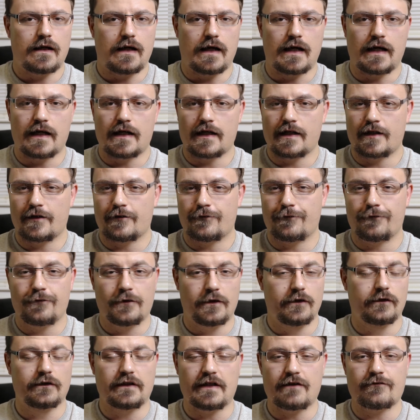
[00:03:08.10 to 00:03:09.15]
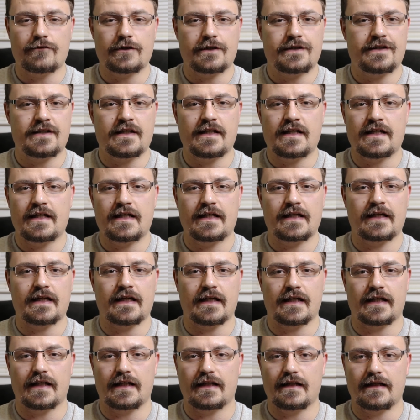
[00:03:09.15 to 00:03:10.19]
I filled everything
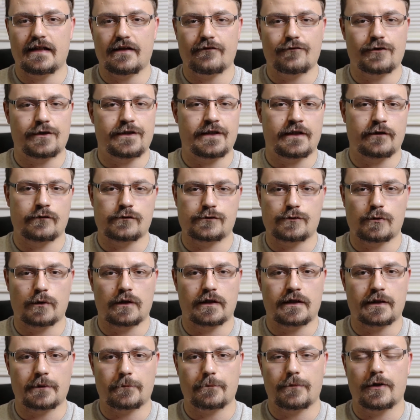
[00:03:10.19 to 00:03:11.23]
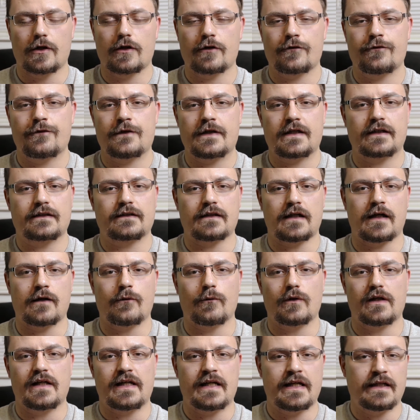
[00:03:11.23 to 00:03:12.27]
and everything was working perfect. I
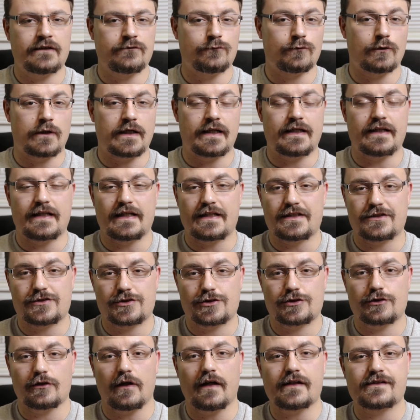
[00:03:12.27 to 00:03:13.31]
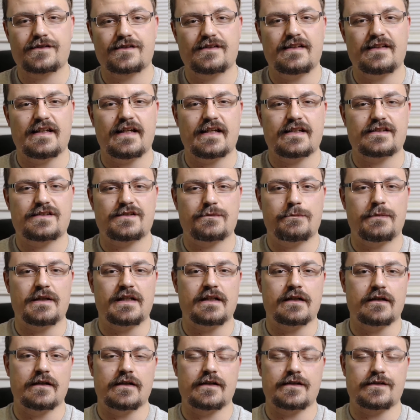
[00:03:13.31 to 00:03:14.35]
went ahead and ran a stress test
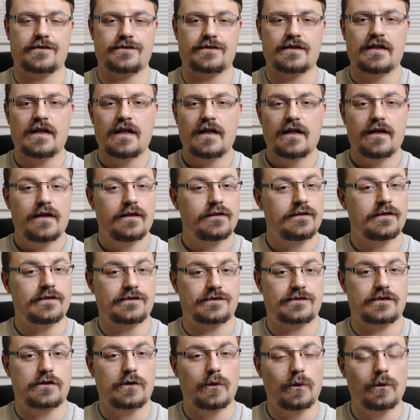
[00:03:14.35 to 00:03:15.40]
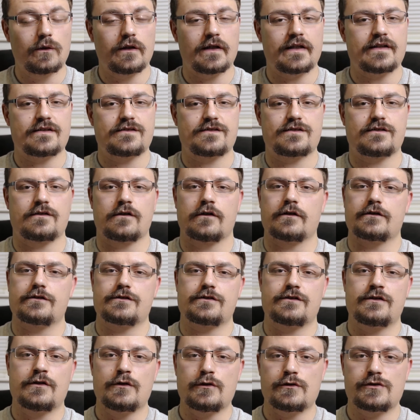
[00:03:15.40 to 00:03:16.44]
because this coolant
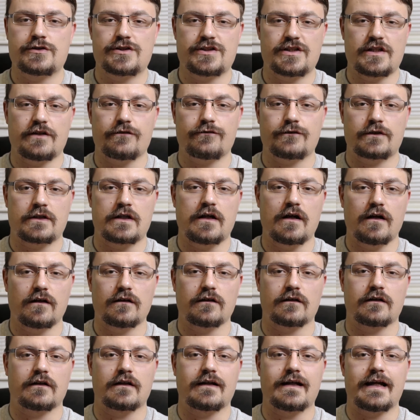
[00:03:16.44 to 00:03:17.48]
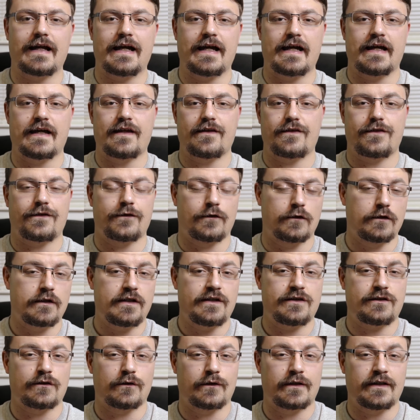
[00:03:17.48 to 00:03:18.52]
starts to shift color at
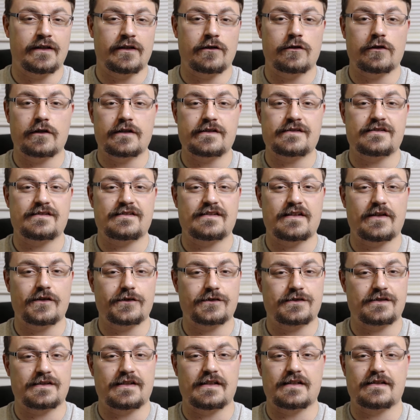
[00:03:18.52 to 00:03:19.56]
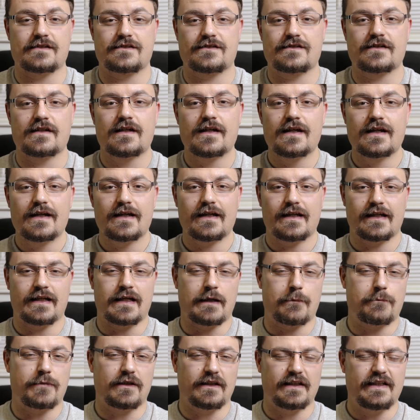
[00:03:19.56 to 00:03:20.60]
33 degrees Celsius. And
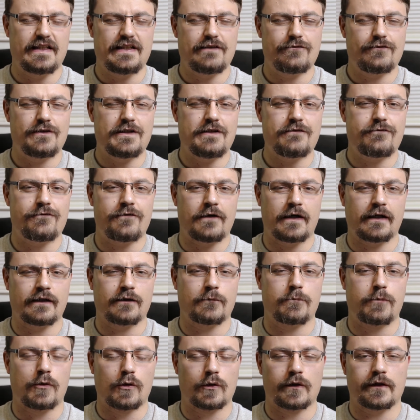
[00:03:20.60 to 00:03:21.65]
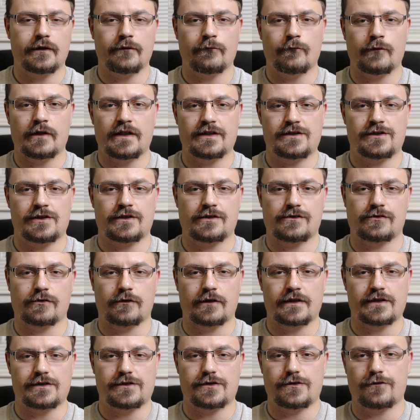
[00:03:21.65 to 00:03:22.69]
I believe the final point in which it's
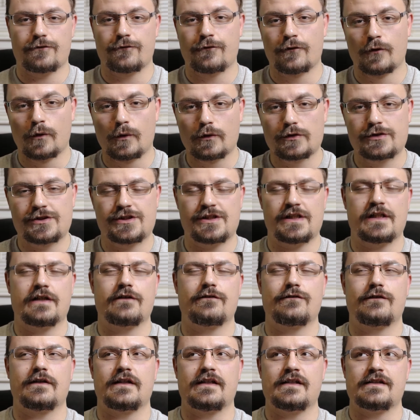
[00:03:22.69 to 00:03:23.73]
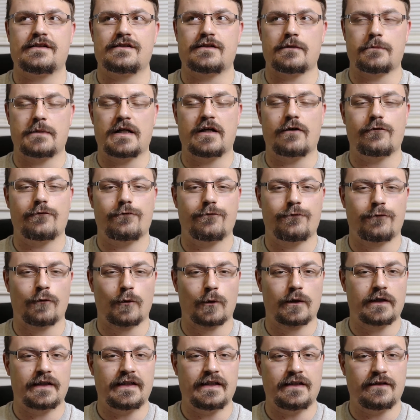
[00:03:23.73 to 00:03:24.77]
reached full shift is about
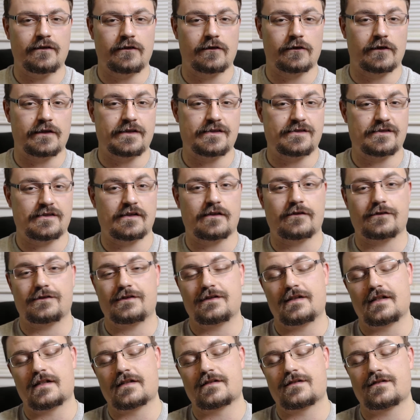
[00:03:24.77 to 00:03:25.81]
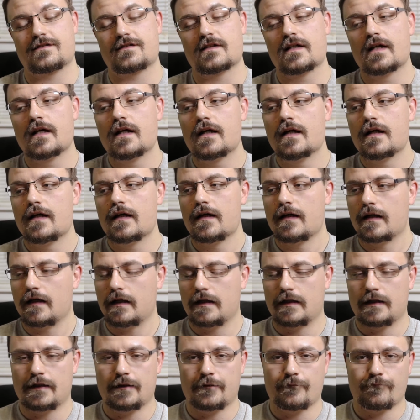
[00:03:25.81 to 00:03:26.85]
40 degrees Celsius.
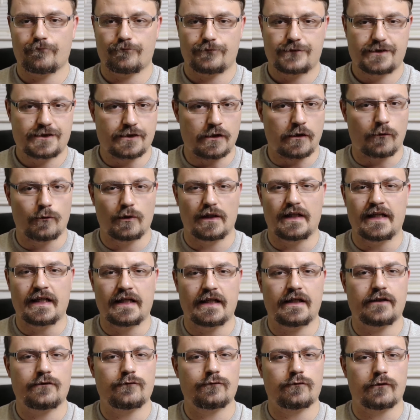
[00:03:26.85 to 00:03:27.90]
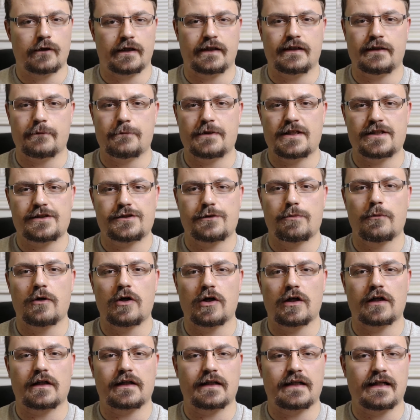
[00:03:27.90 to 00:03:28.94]
So I went ahead, ran the
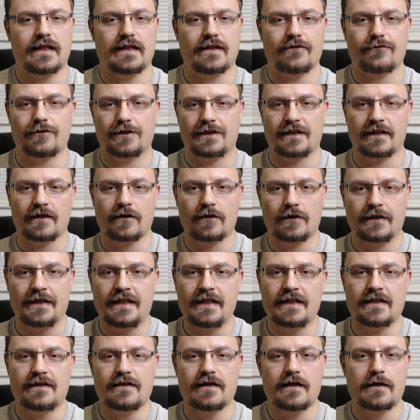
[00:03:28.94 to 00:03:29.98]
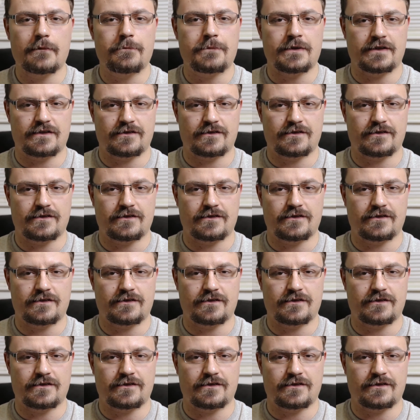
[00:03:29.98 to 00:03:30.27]
benchmark, got everything all heated up.